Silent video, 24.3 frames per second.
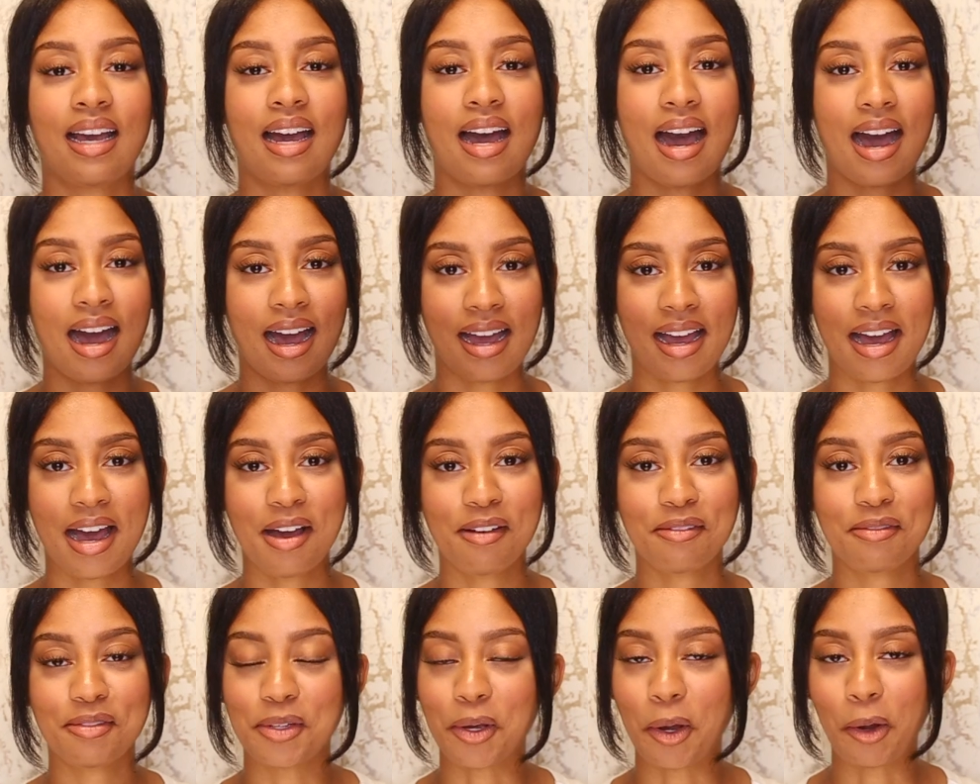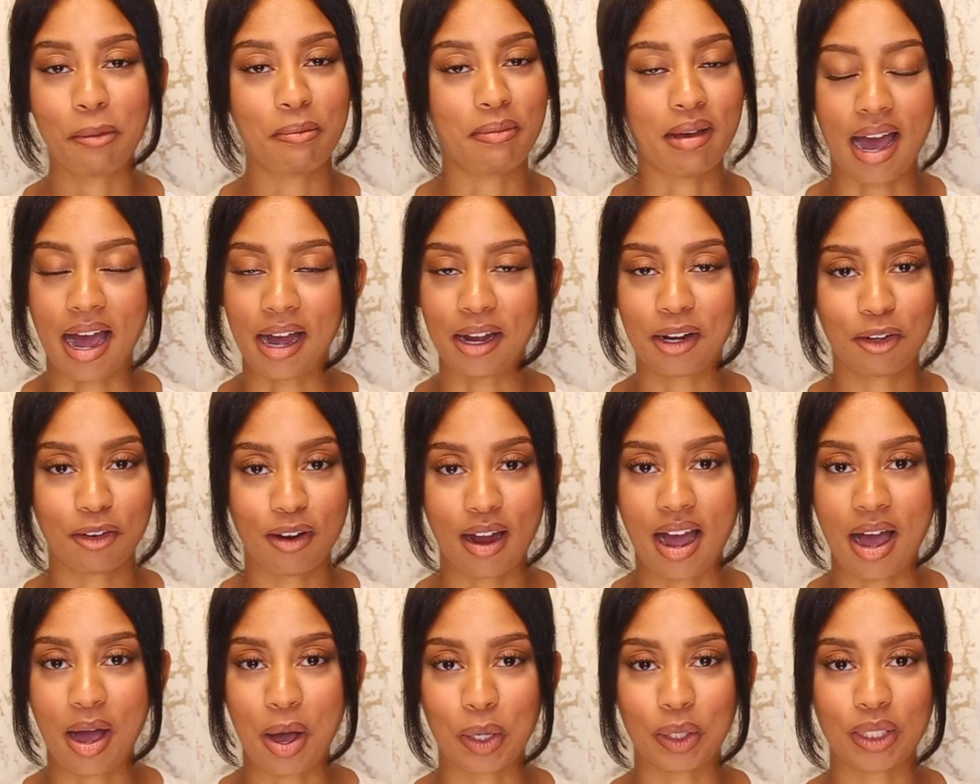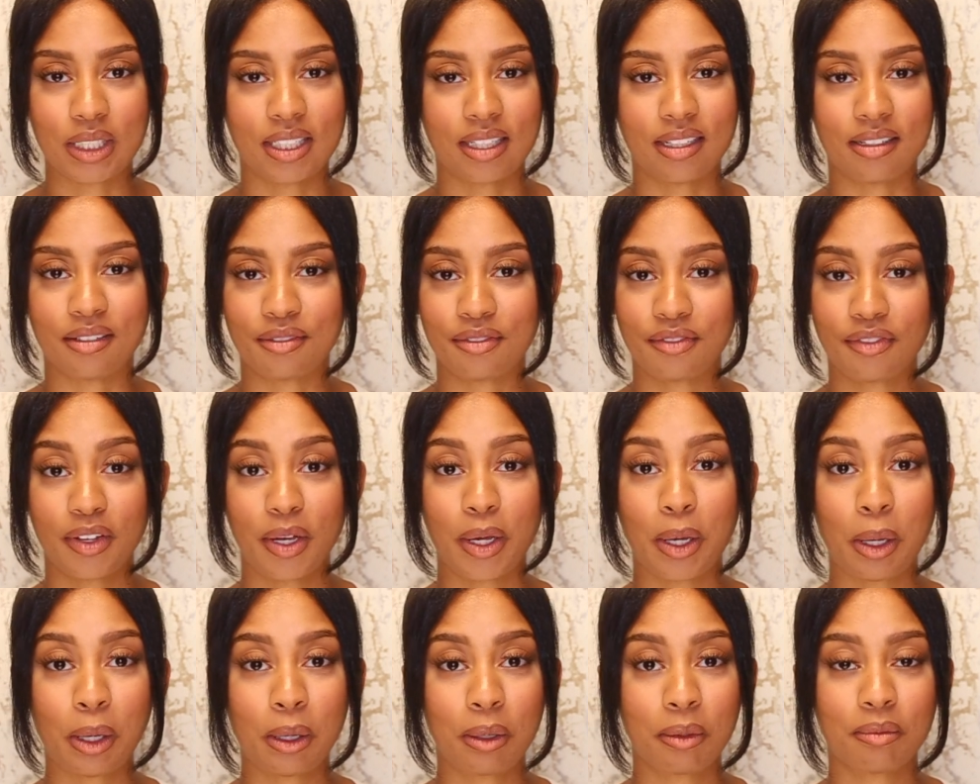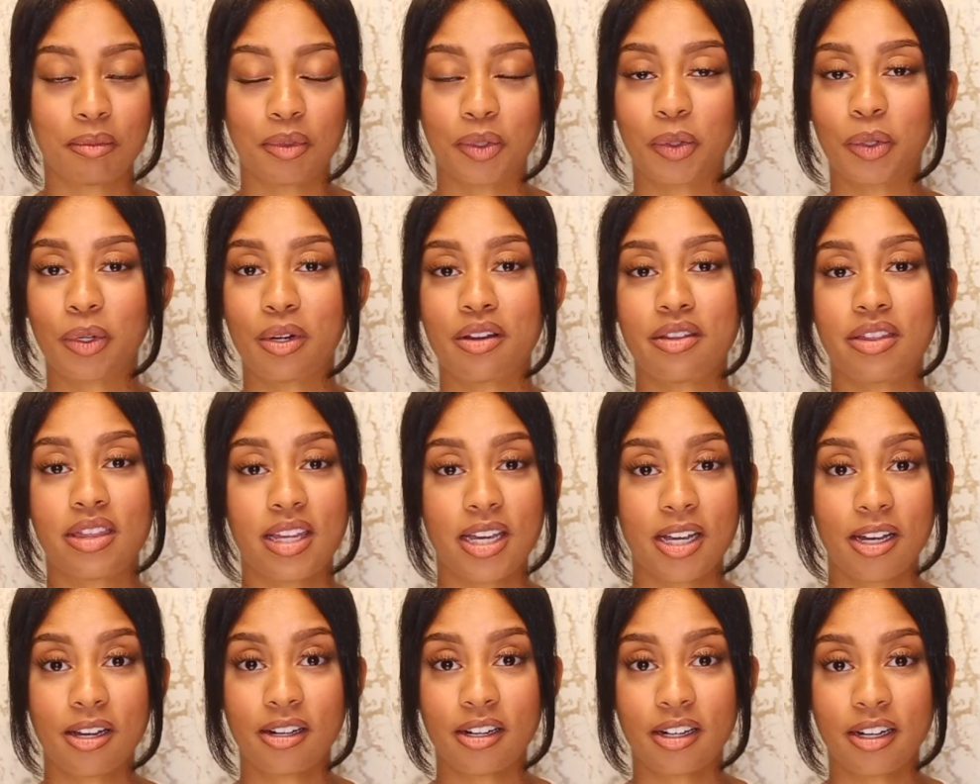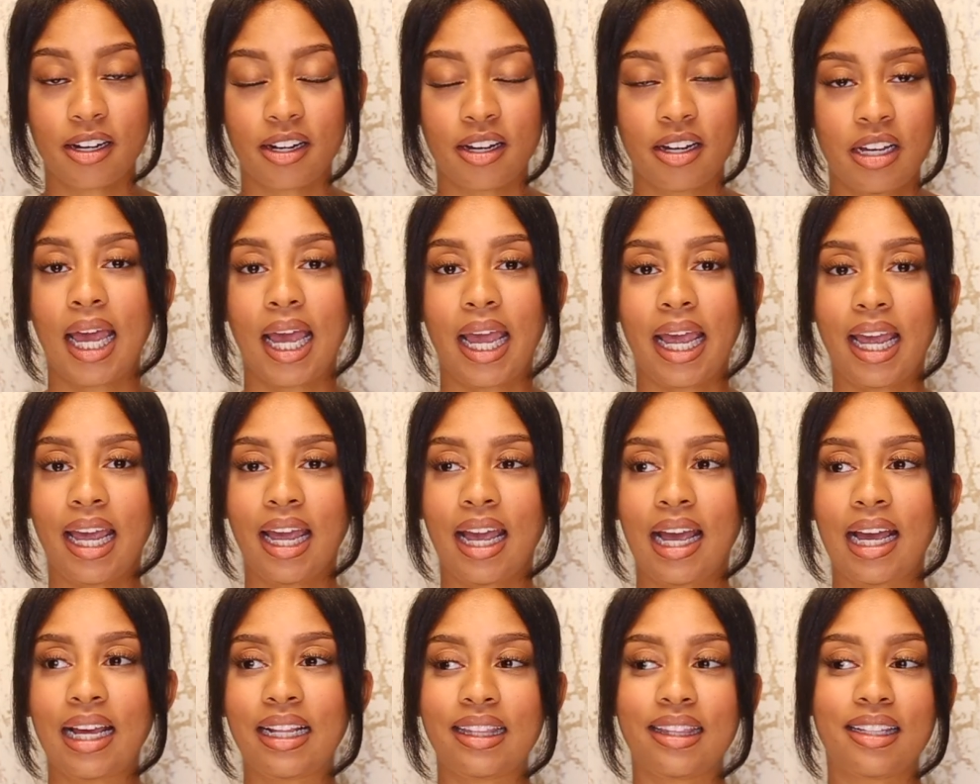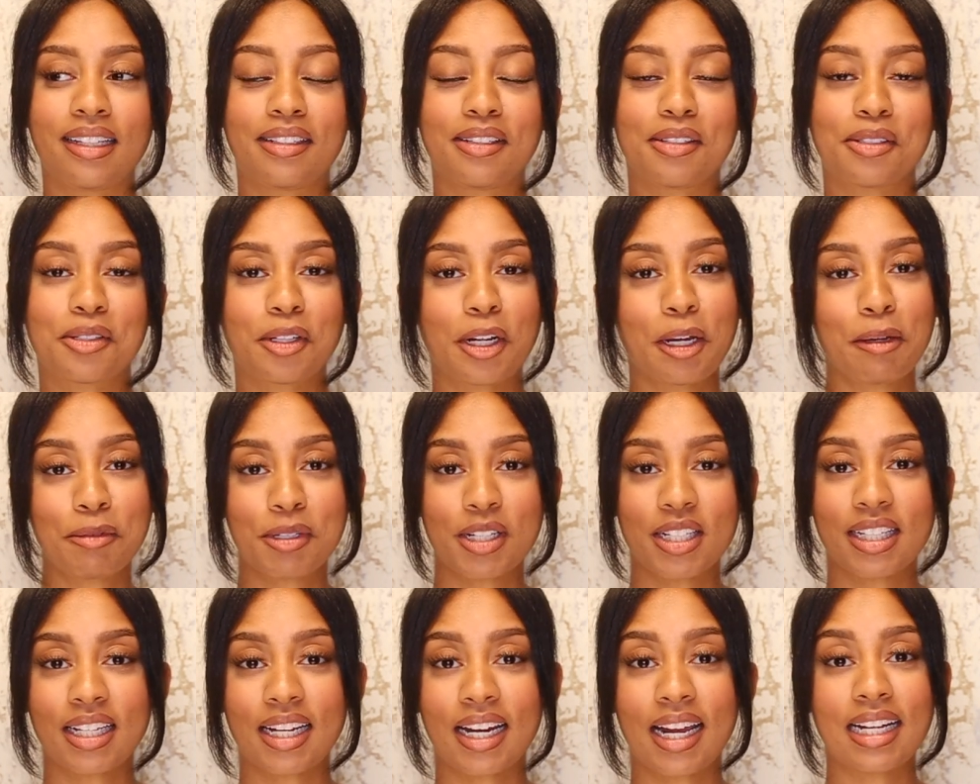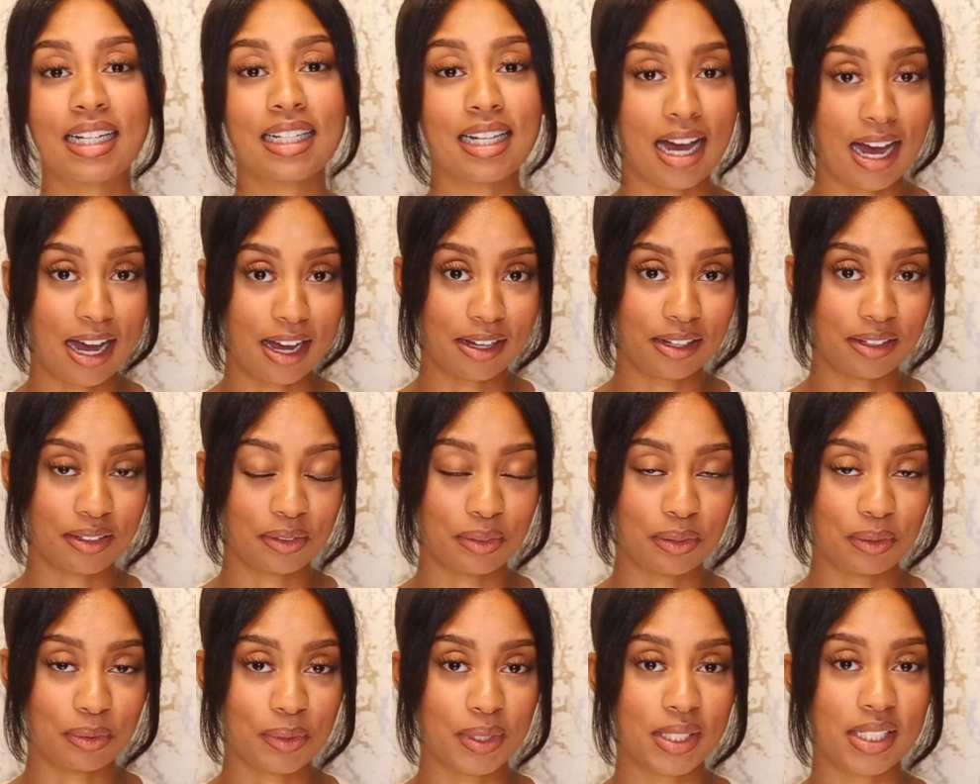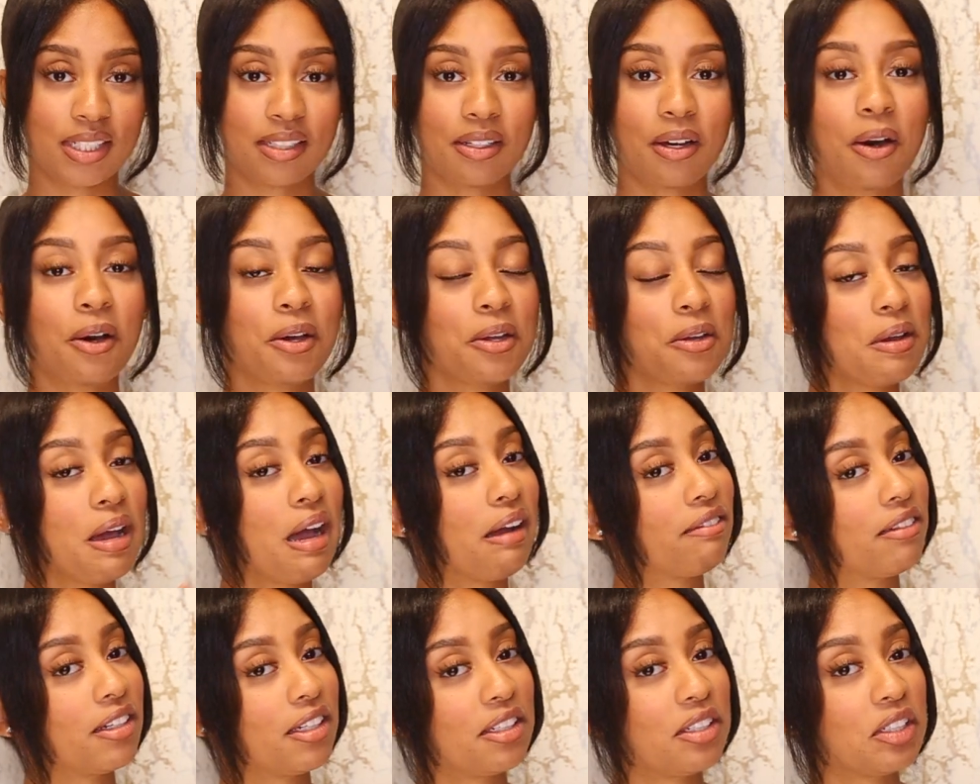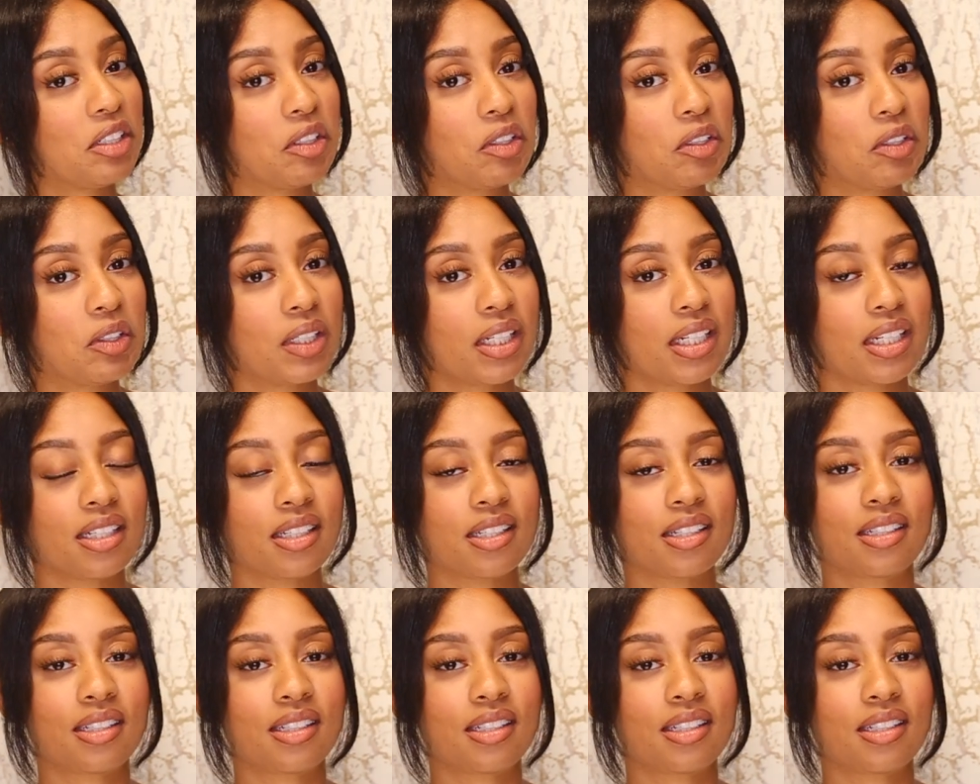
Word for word: I have no background in film or theater and the description that I got was all you have to do is